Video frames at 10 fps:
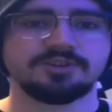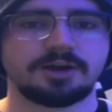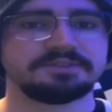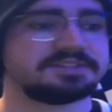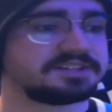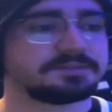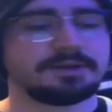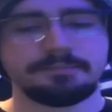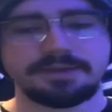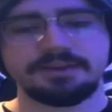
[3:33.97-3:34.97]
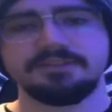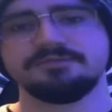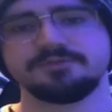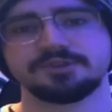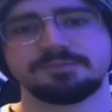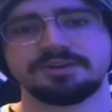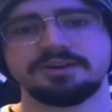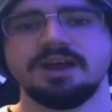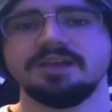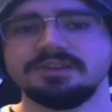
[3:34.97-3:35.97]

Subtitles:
top six, in my opinion, in the first period,